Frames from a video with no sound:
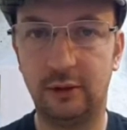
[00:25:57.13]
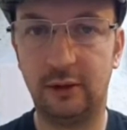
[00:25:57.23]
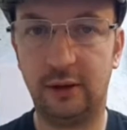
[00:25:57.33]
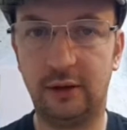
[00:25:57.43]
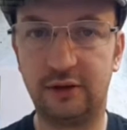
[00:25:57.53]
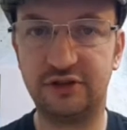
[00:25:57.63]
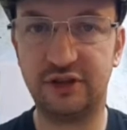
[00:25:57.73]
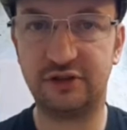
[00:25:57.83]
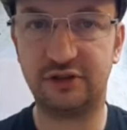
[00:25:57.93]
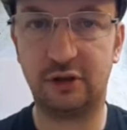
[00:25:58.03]
And I can see
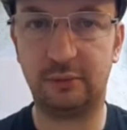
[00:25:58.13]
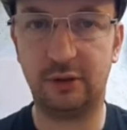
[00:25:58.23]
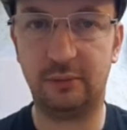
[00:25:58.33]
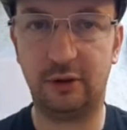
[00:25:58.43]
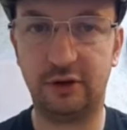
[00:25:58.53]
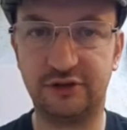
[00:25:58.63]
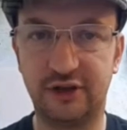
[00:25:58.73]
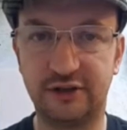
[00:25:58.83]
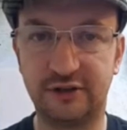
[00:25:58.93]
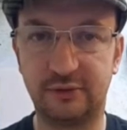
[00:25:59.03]
there's a couple of mines
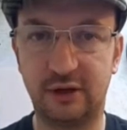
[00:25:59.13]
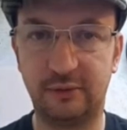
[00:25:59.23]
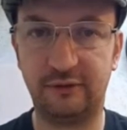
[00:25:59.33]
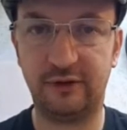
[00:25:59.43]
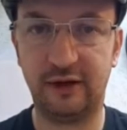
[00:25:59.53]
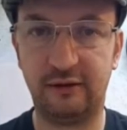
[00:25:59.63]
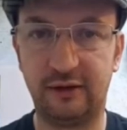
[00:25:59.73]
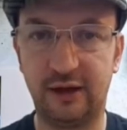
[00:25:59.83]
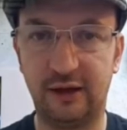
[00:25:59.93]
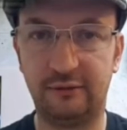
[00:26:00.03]
there, so we've got to be very
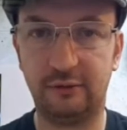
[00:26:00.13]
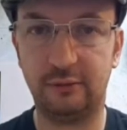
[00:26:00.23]
careful.